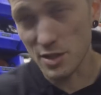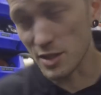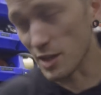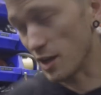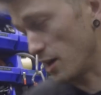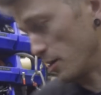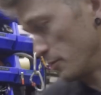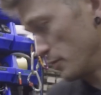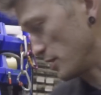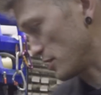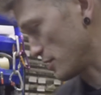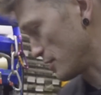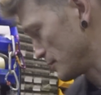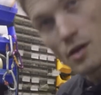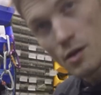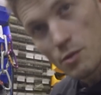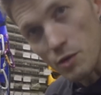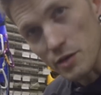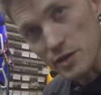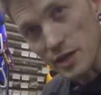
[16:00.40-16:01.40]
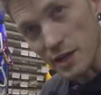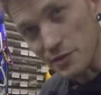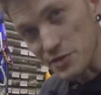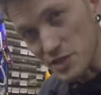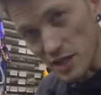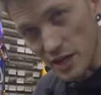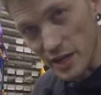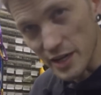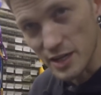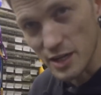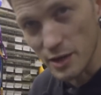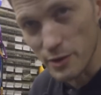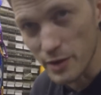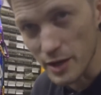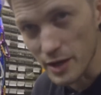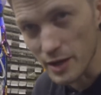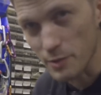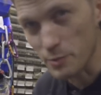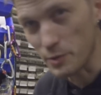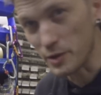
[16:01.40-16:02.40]
start with. One thing I've started
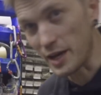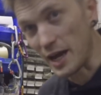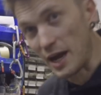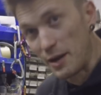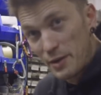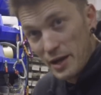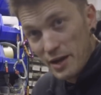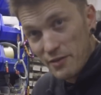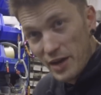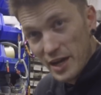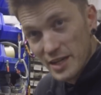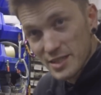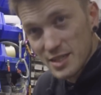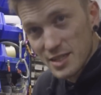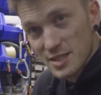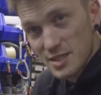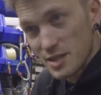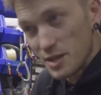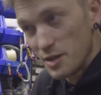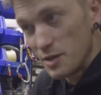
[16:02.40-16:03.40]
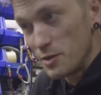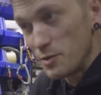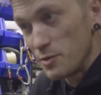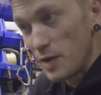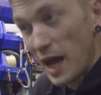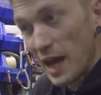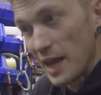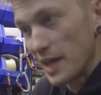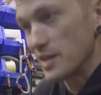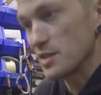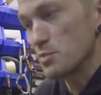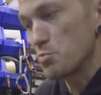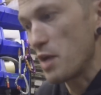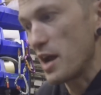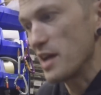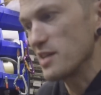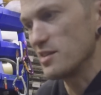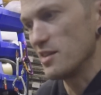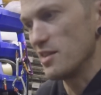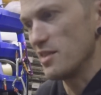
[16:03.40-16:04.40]
doing with now we have access to
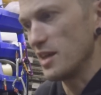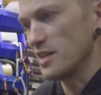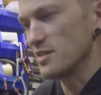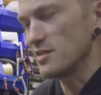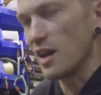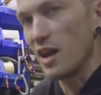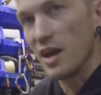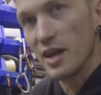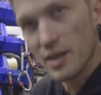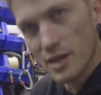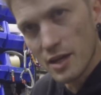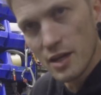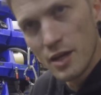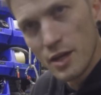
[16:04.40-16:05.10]
AliExpress and things are like